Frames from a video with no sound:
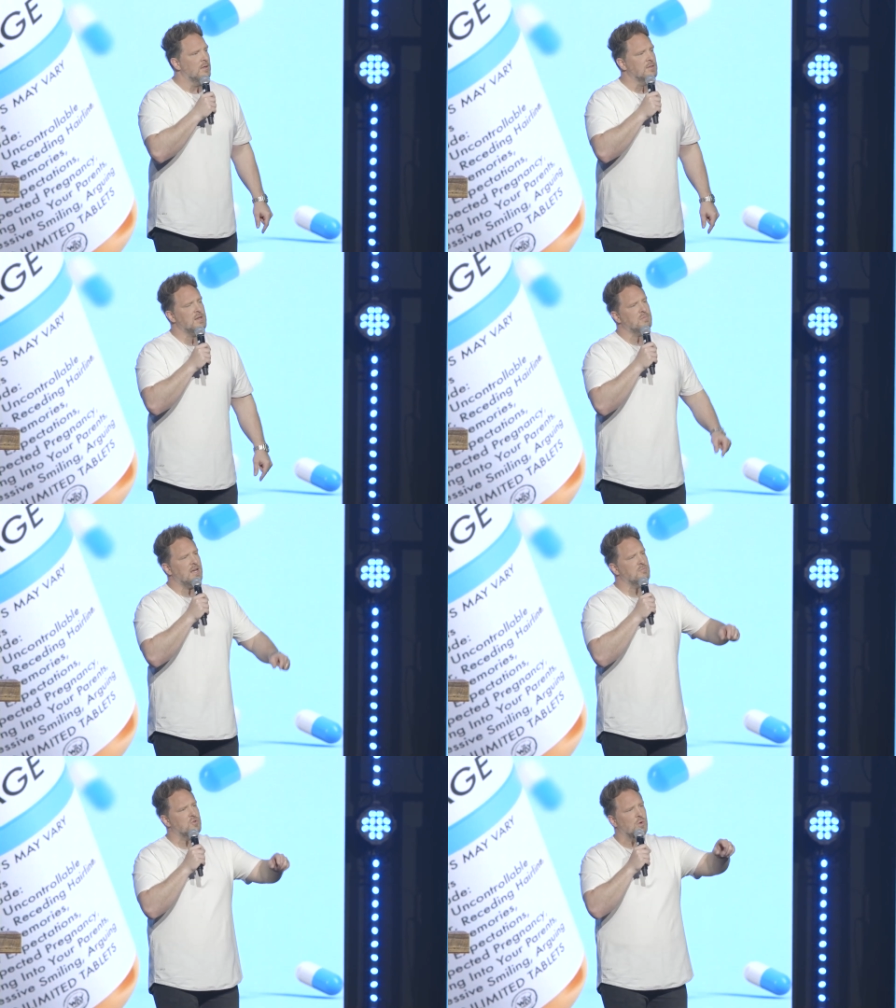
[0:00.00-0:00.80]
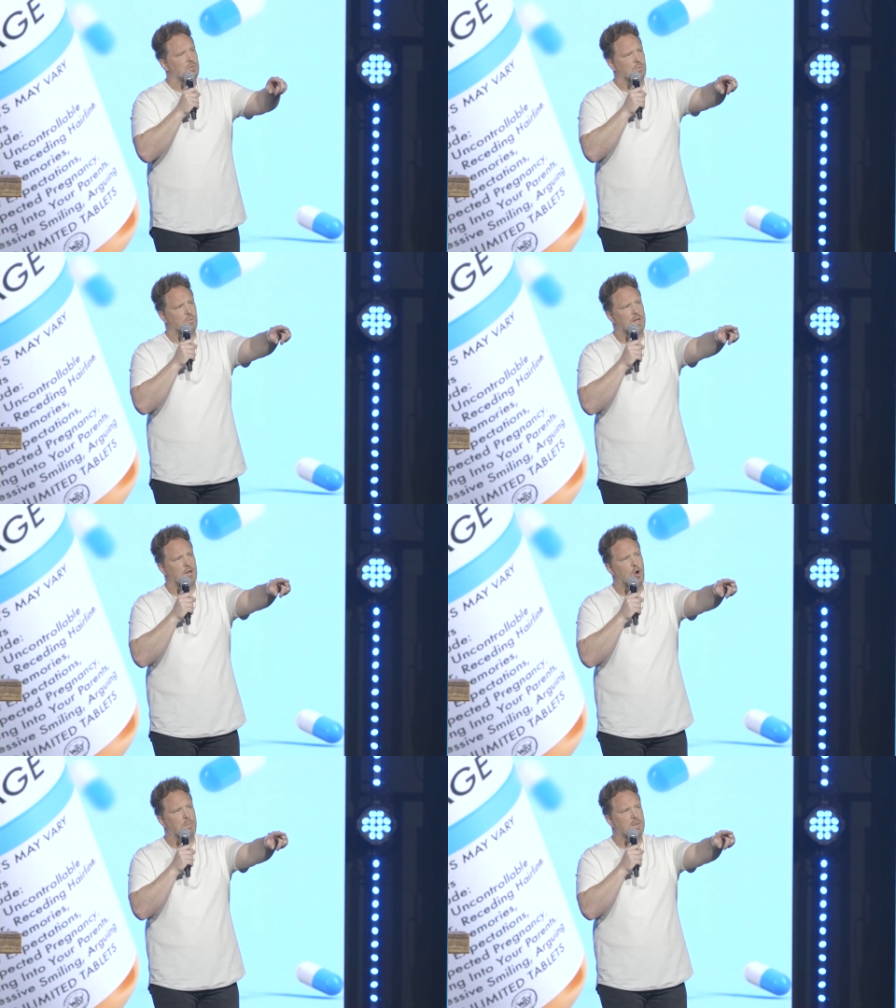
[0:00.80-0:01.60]
Sometimes when we
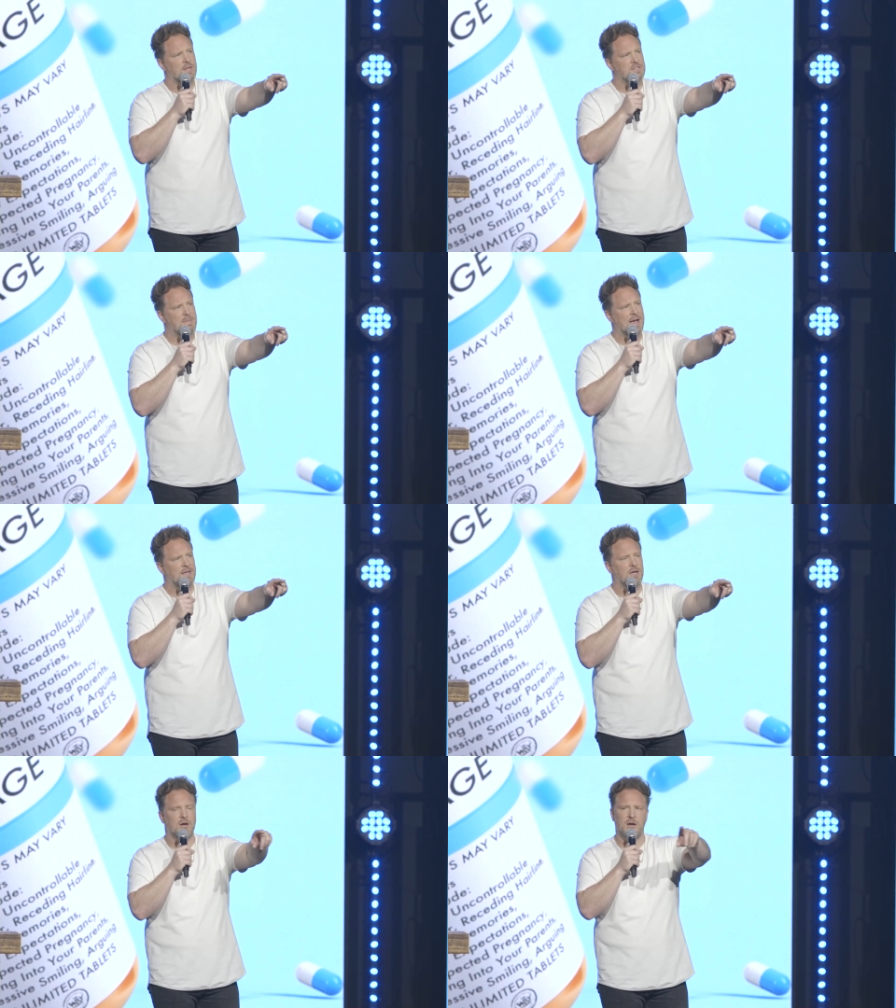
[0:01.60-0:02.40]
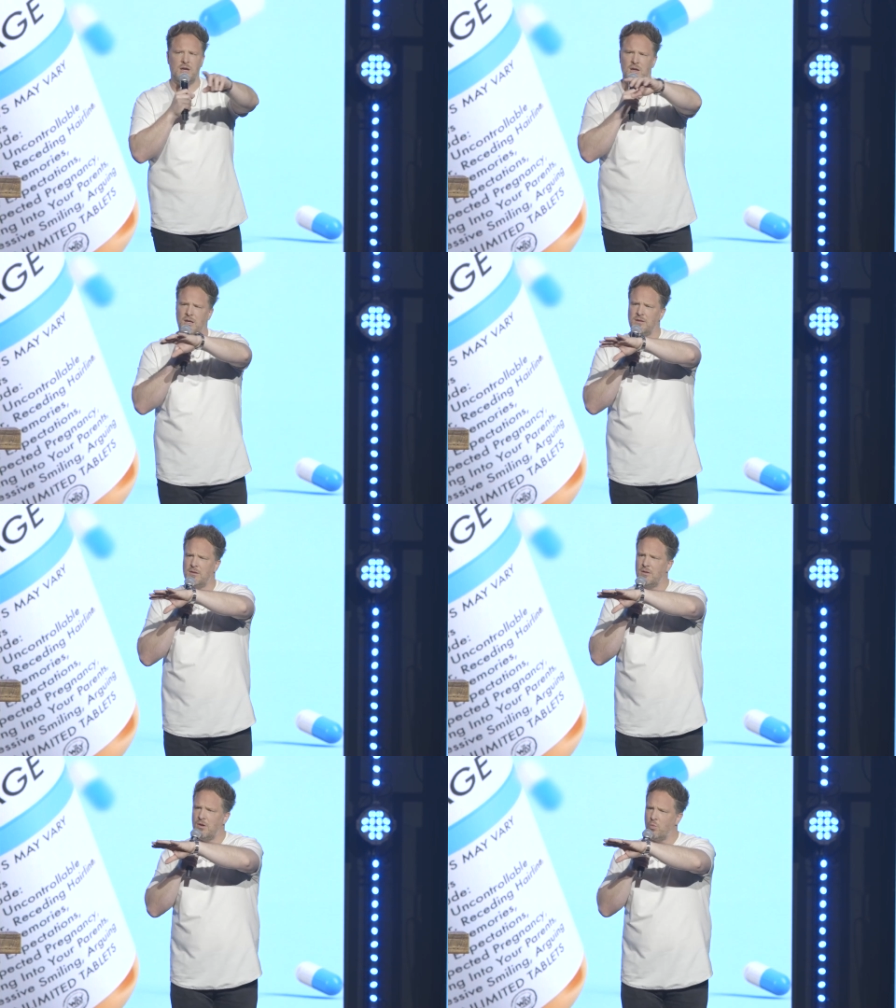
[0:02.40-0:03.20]
open this back here
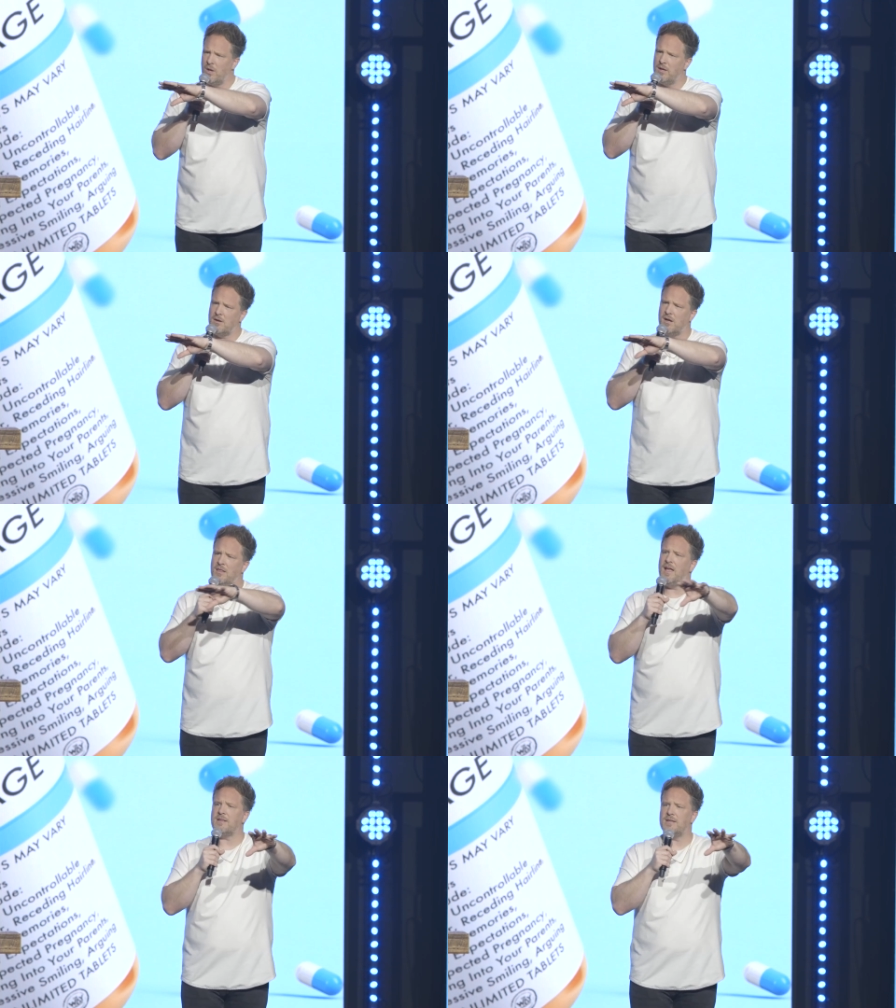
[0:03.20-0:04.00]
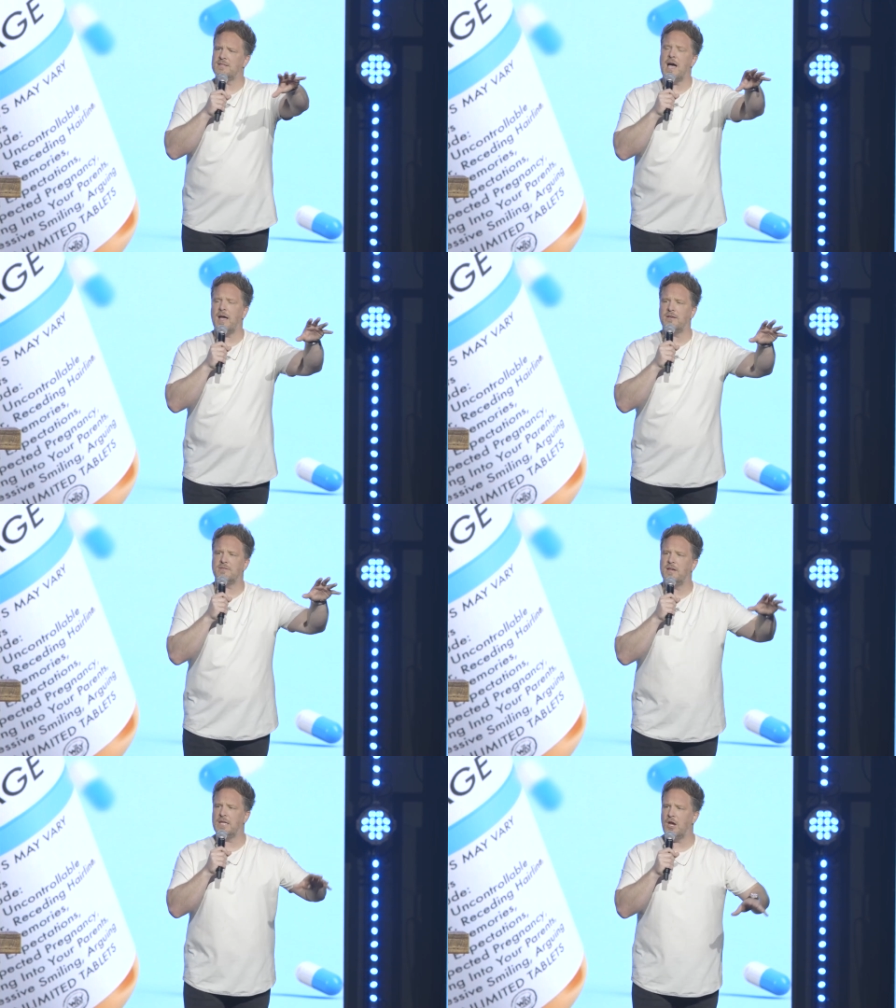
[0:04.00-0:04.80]
and we collect the tithes
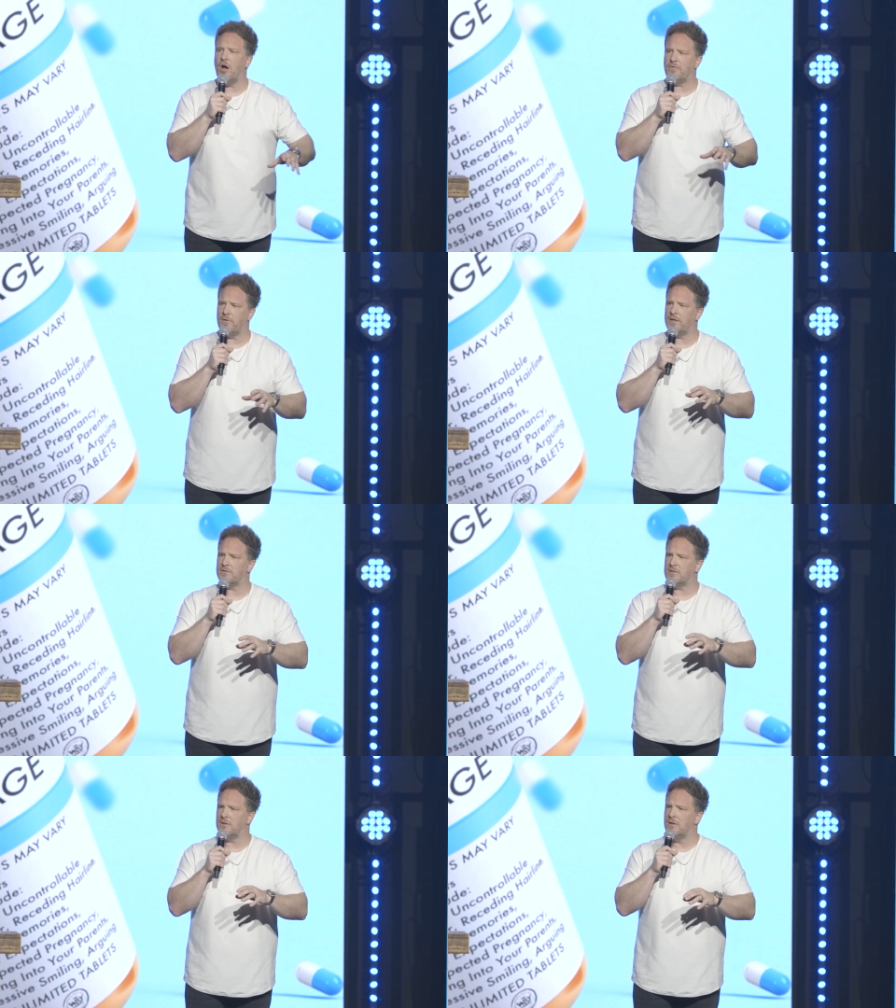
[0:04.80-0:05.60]
and the offerings,